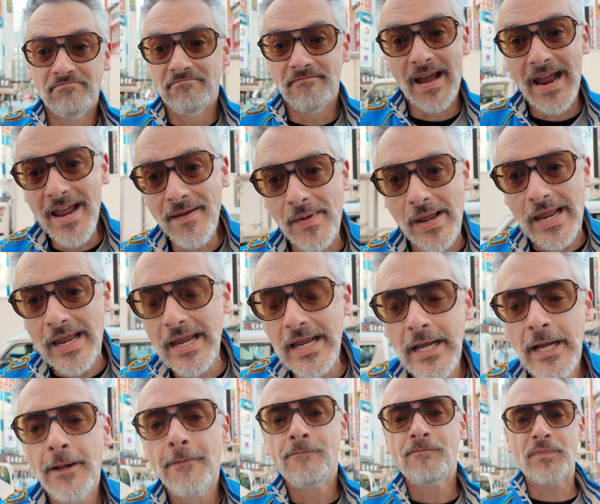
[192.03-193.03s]

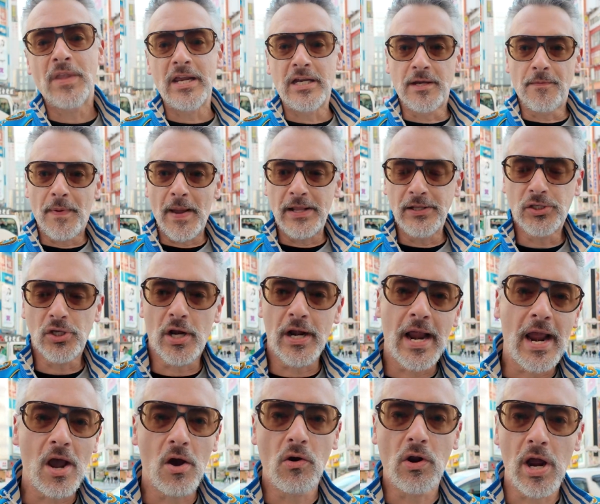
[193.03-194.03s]
Maybe. It depends on
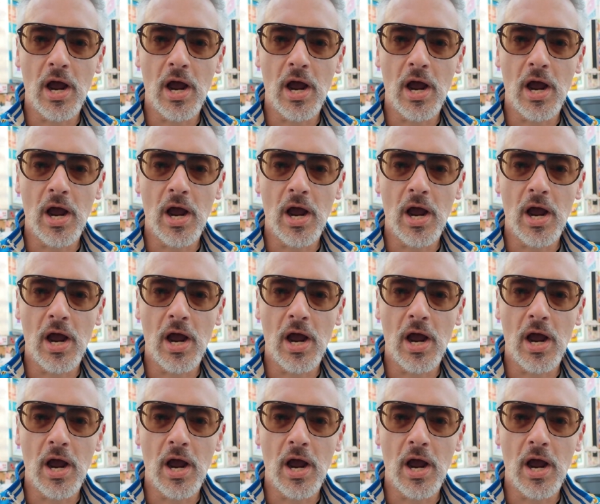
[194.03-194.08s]
how